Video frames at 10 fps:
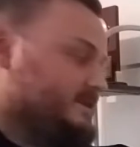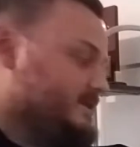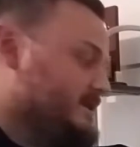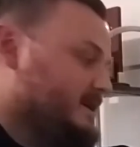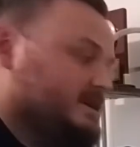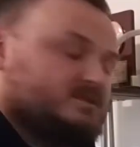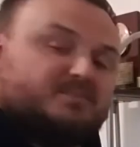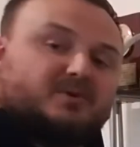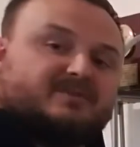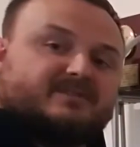the
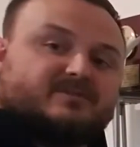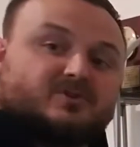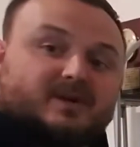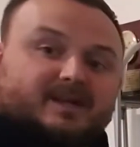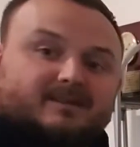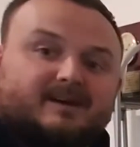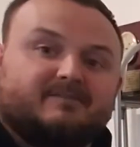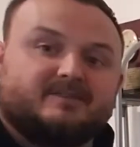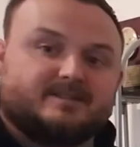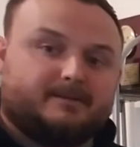explosive strength
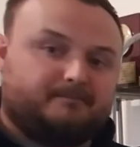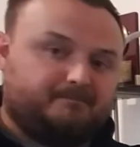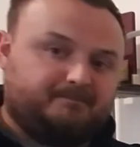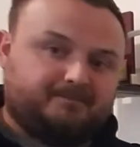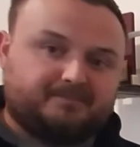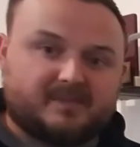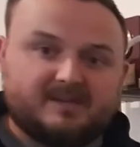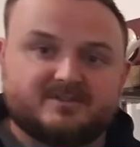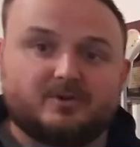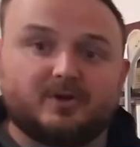deficit.
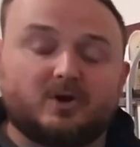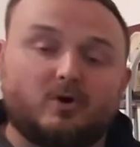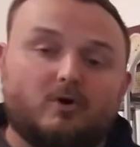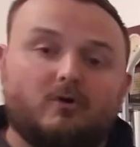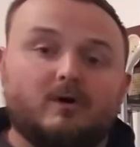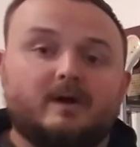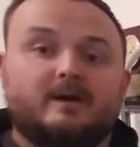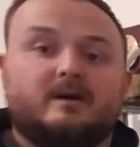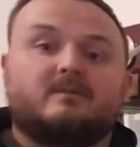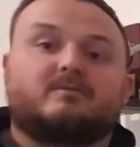So the goal
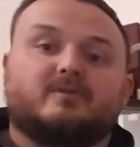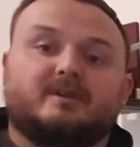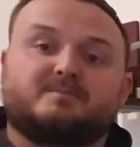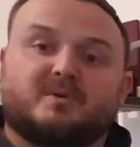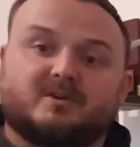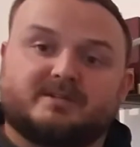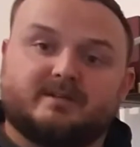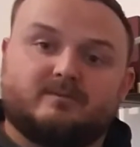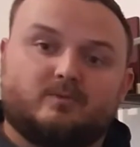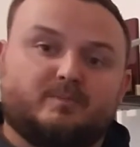for this
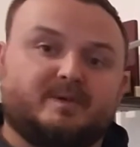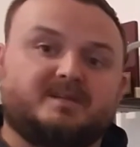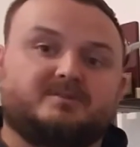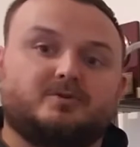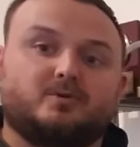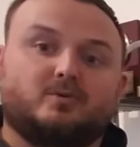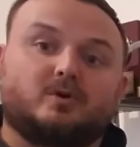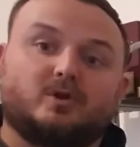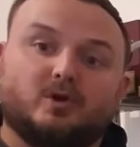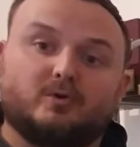person would be to
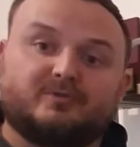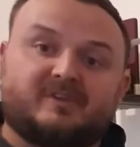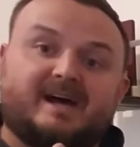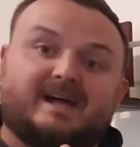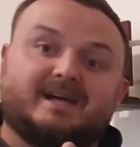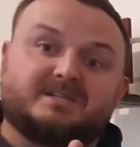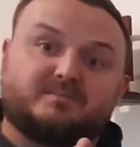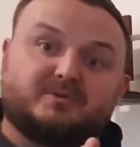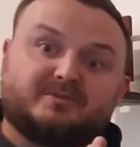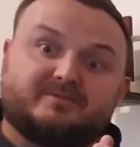close that
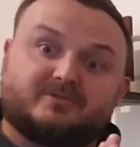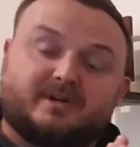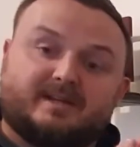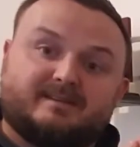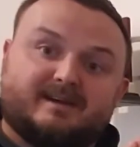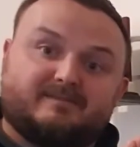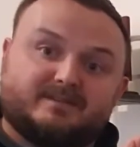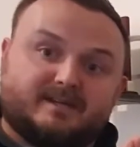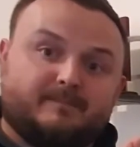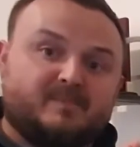explosive strength
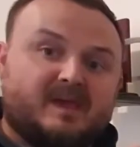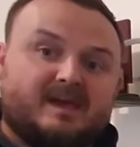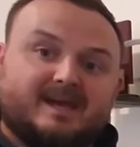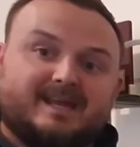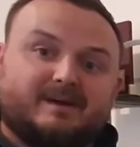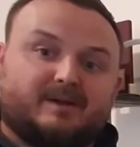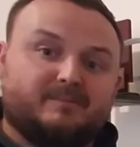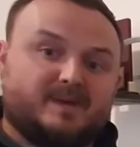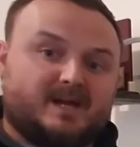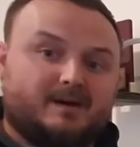deficit. And that
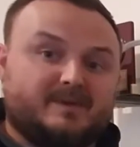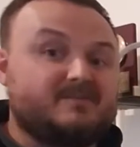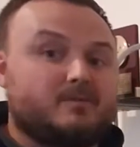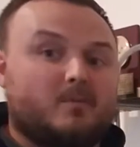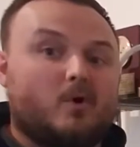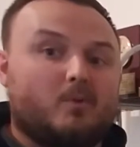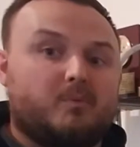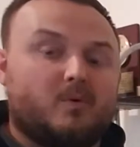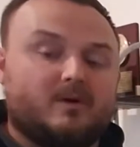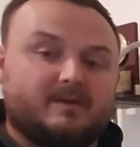can become even more
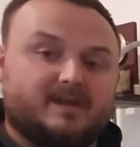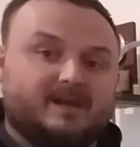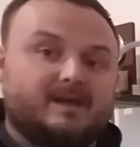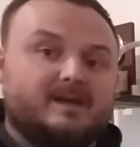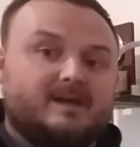important than